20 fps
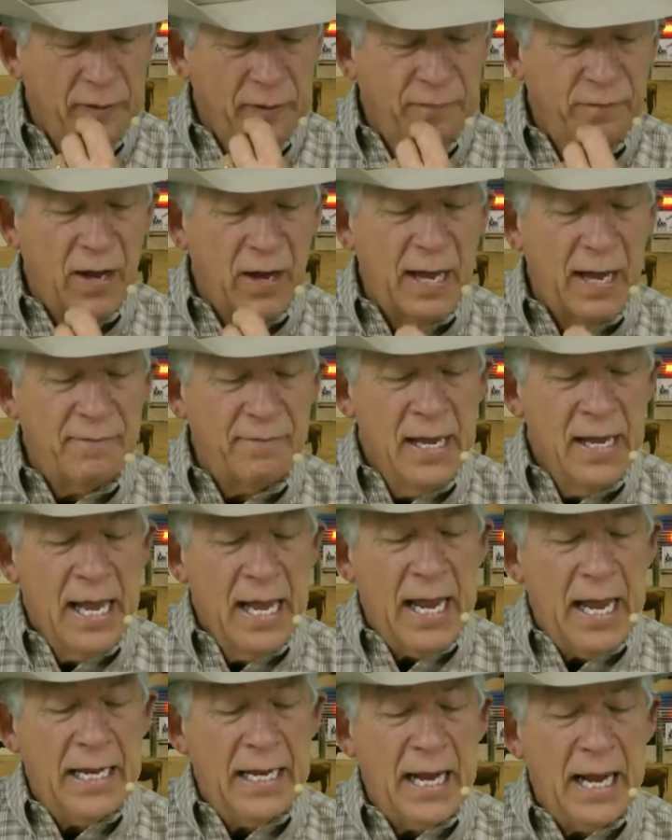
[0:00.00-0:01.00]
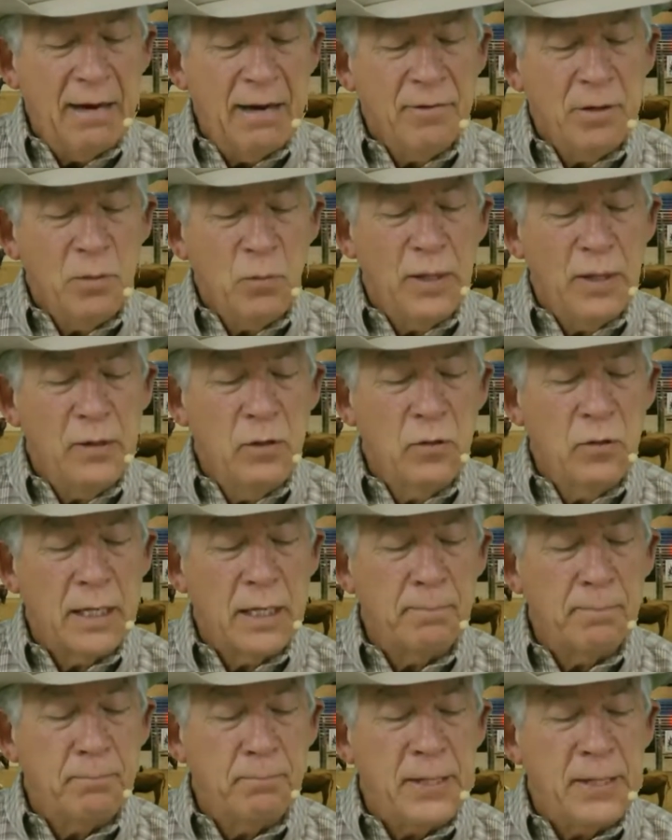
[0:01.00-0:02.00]
25, and everyone who
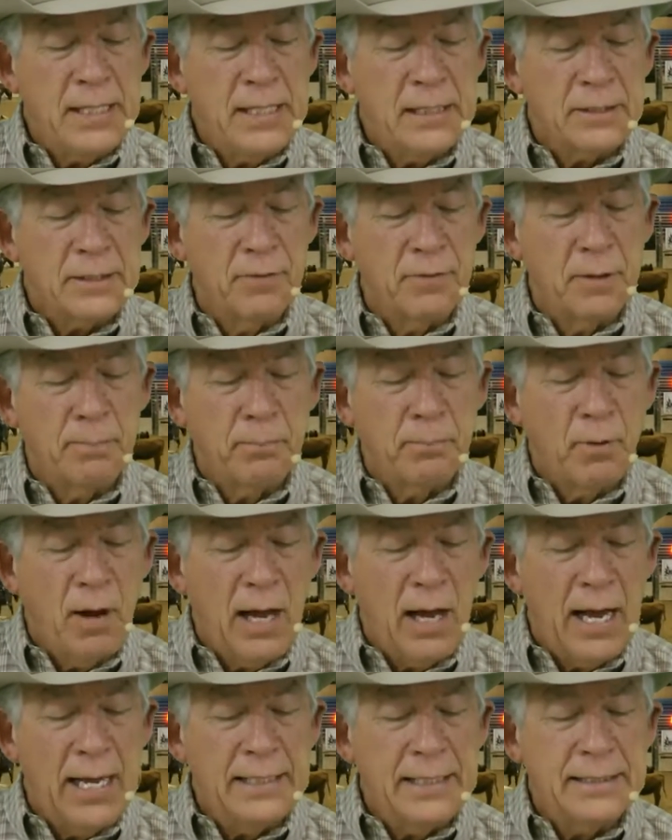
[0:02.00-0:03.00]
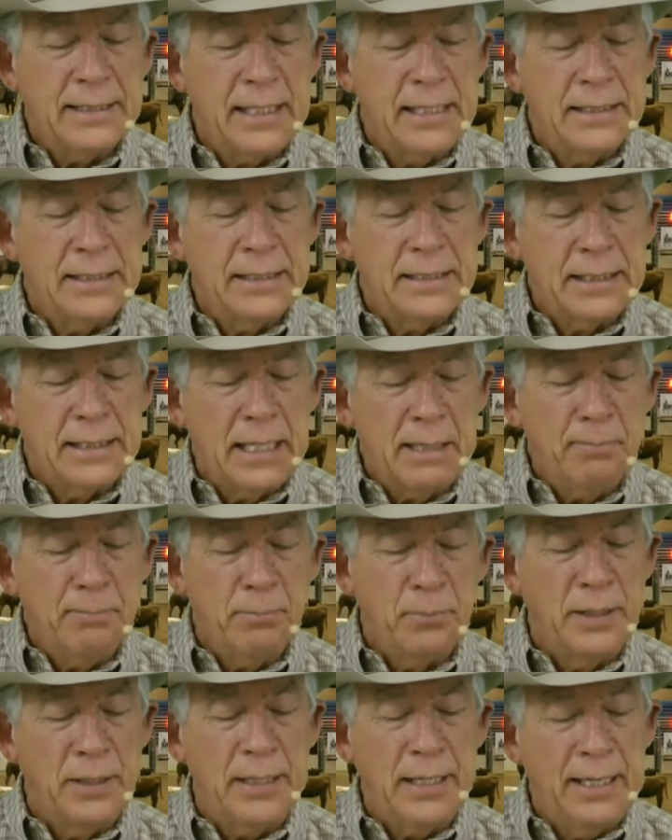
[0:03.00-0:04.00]
competes for the prize is
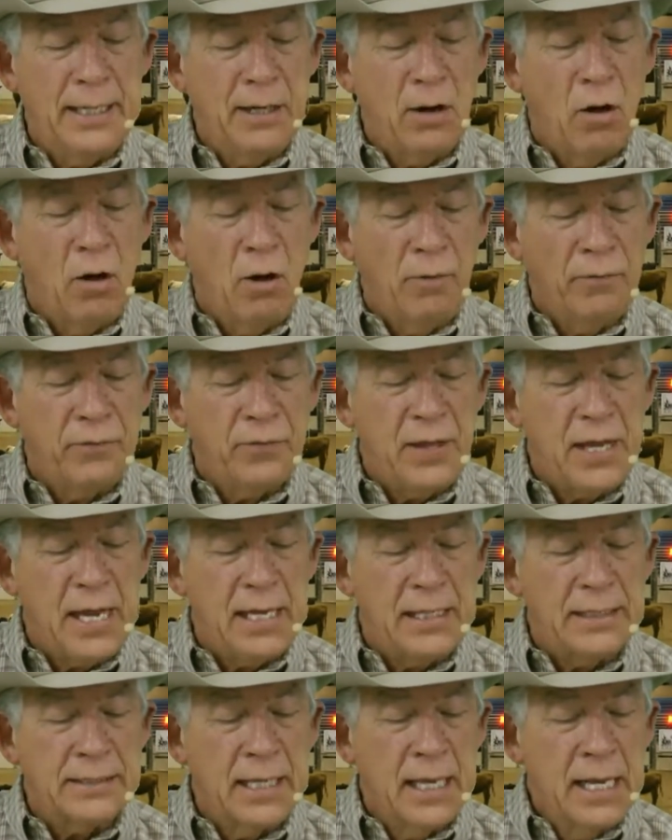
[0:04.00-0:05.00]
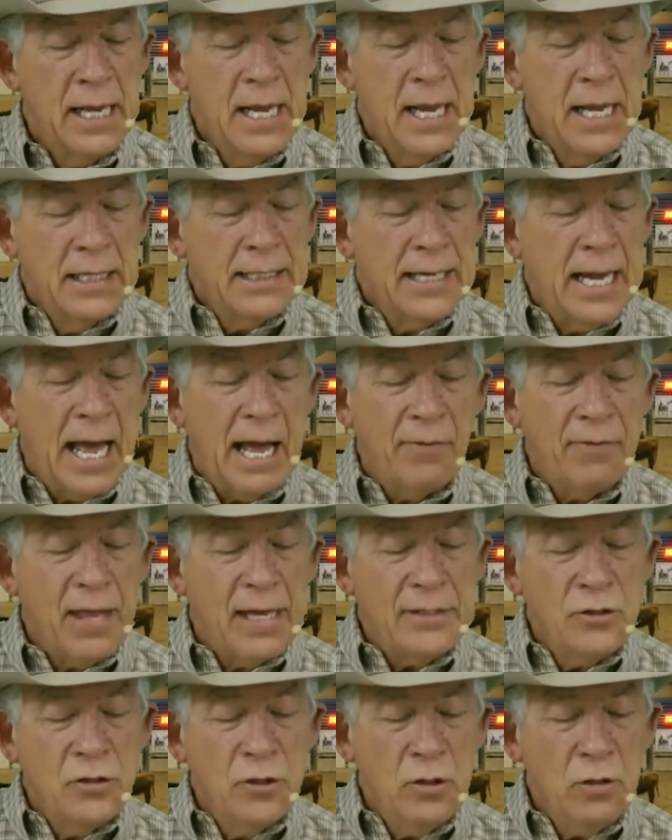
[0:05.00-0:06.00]
temperate in all things. Now
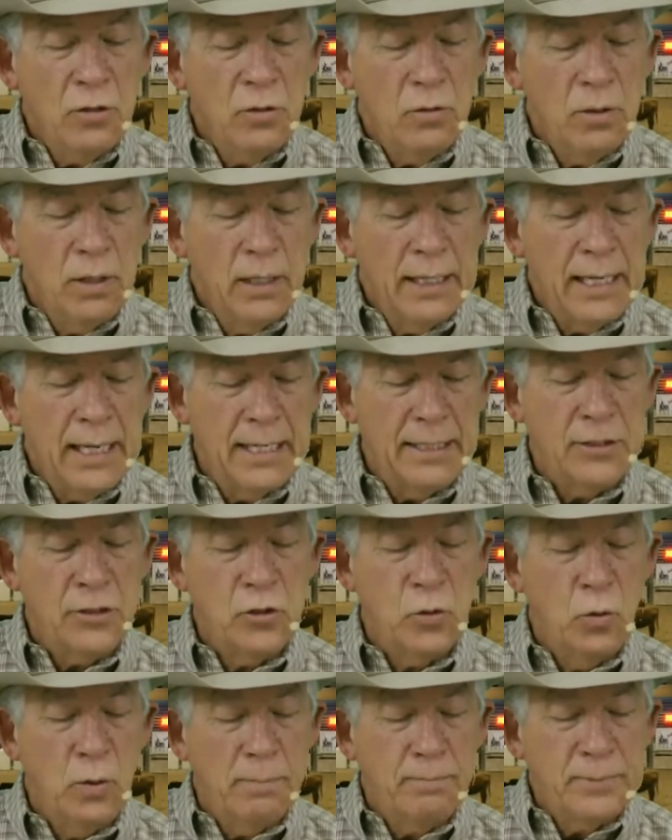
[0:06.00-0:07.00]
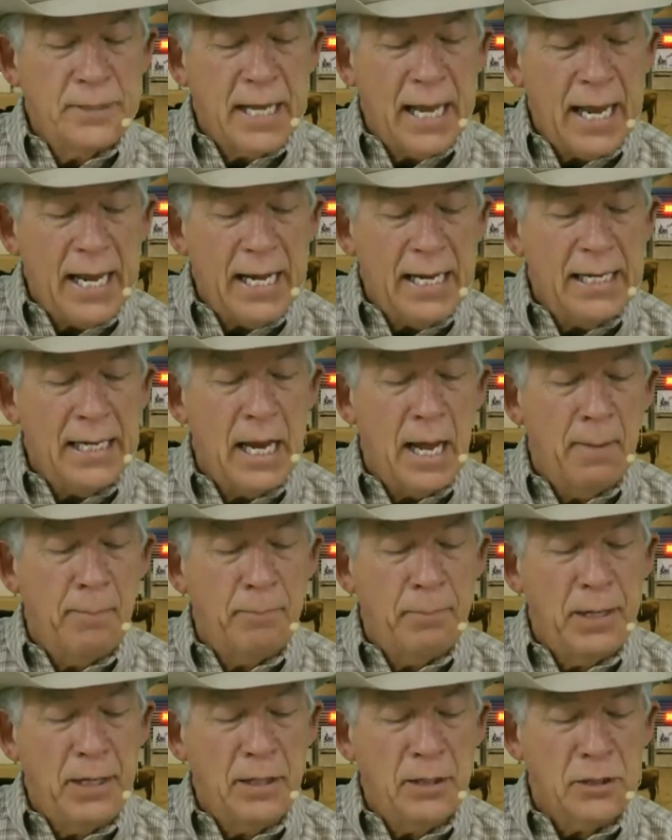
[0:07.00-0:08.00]
they do it to obtain a
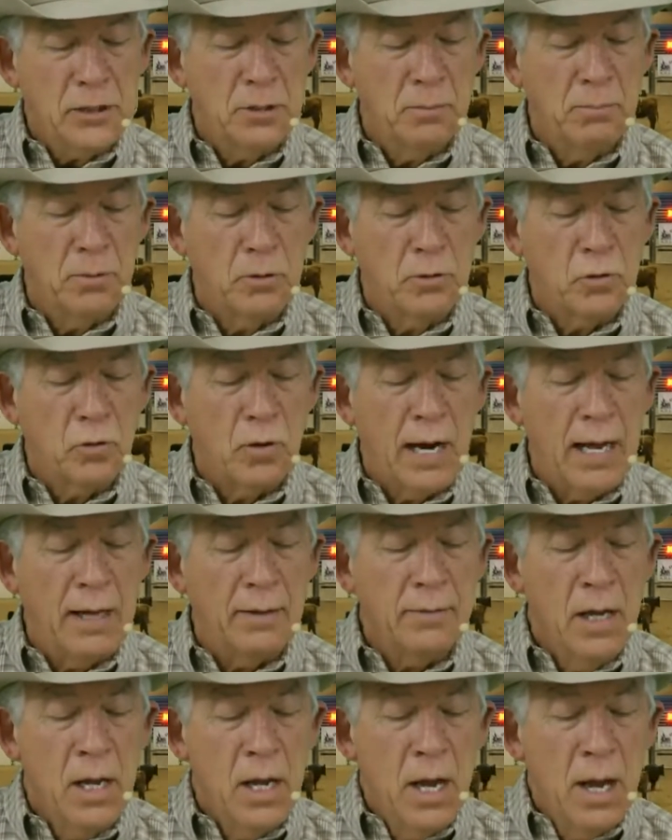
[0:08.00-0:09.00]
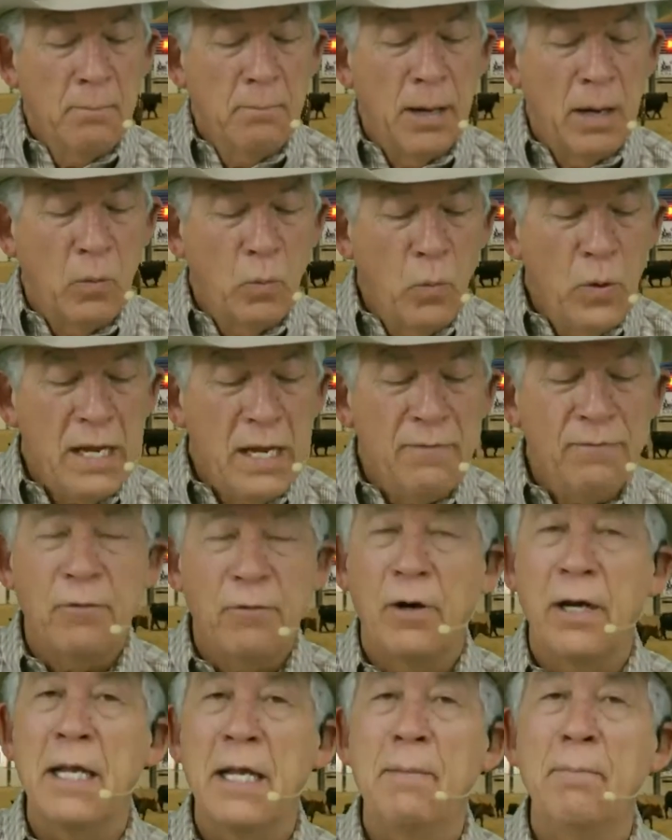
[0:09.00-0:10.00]
perishable crown, but we
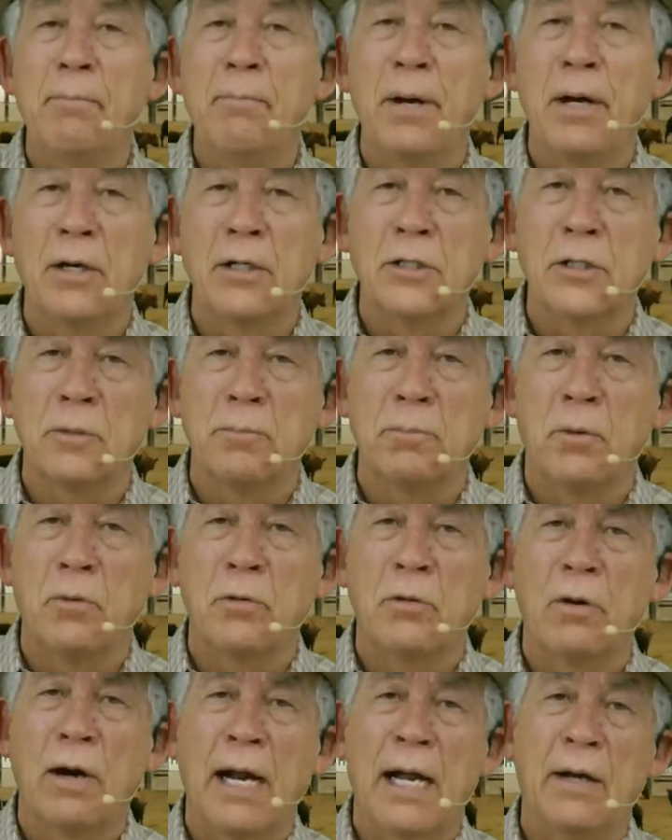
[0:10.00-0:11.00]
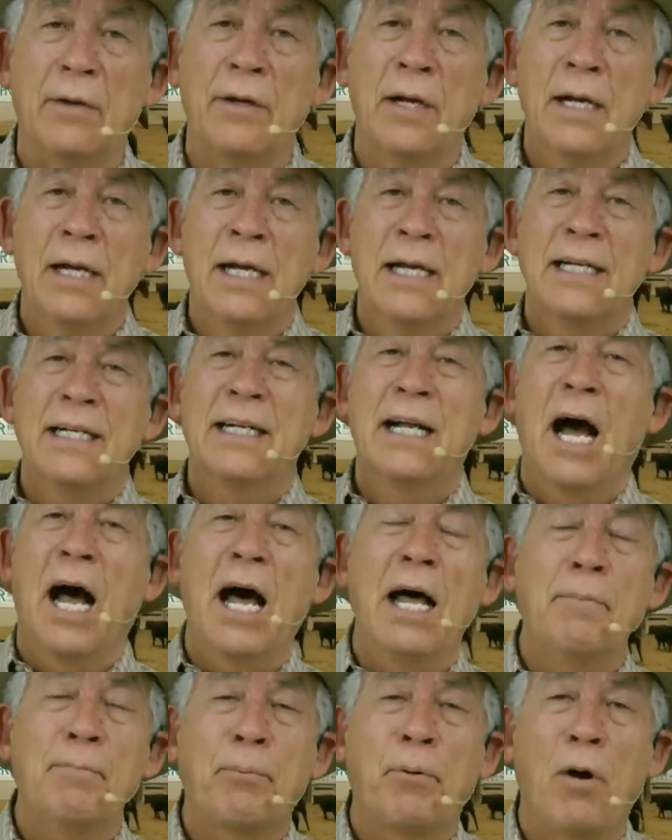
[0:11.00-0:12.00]
for an imperishable crown.
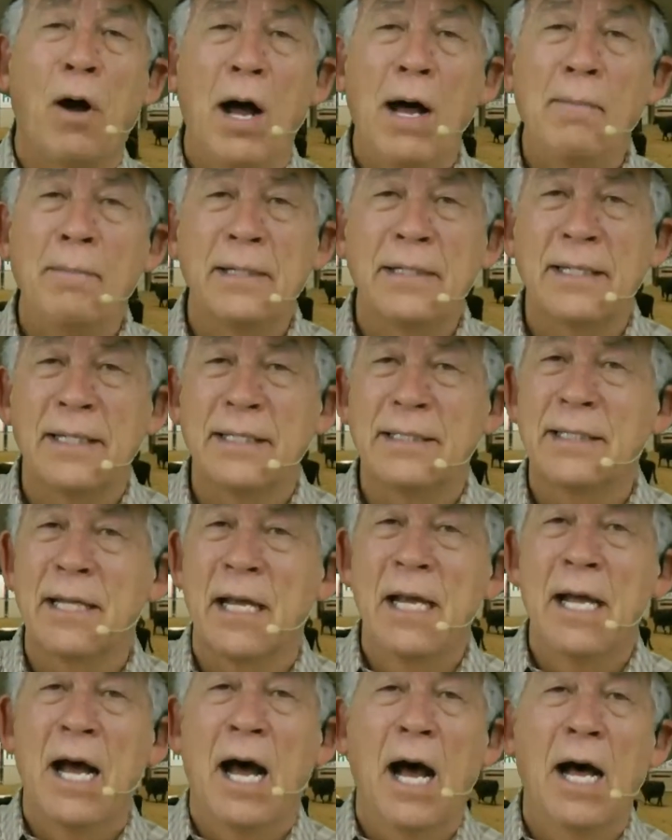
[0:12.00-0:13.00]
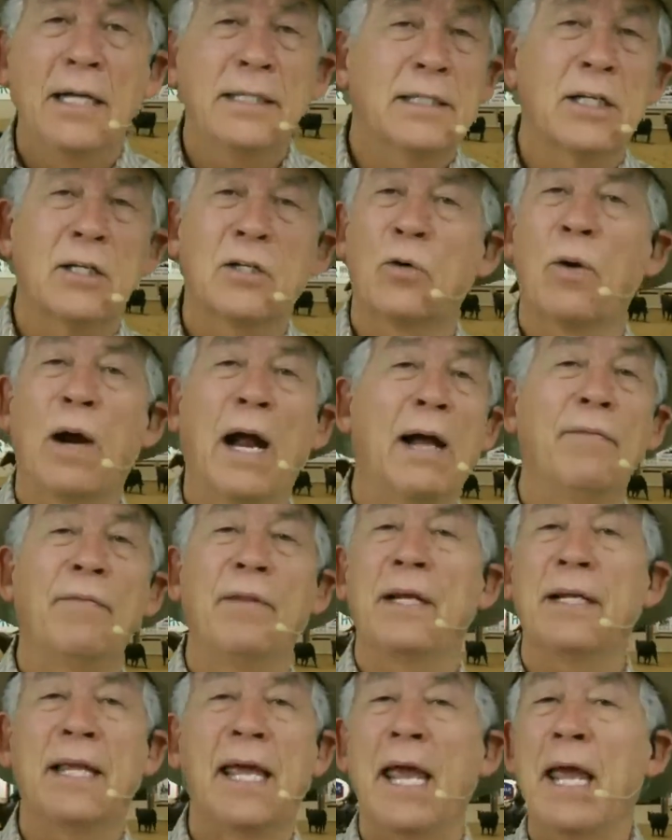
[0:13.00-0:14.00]
God promises us a
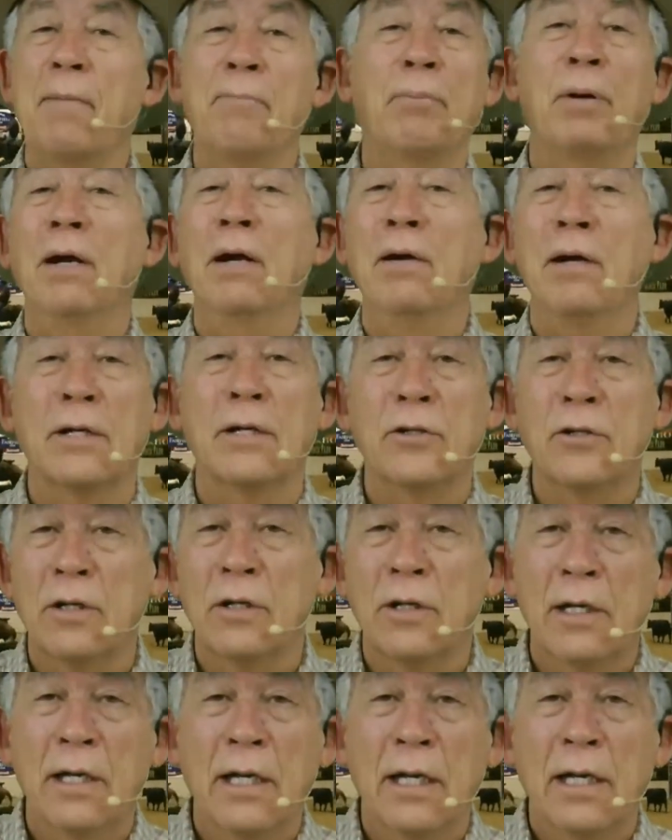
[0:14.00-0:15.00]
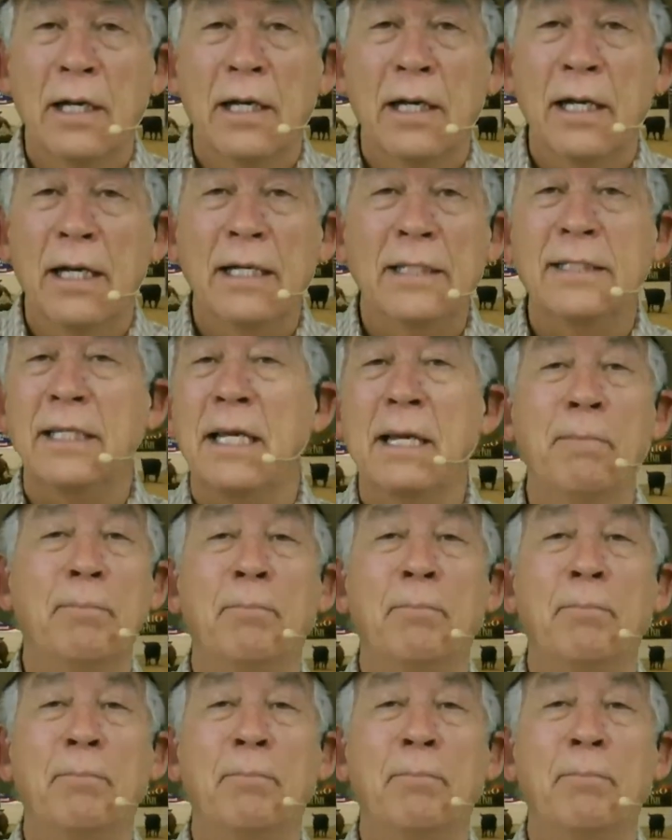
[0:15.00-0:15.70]
crown that can't perish. It's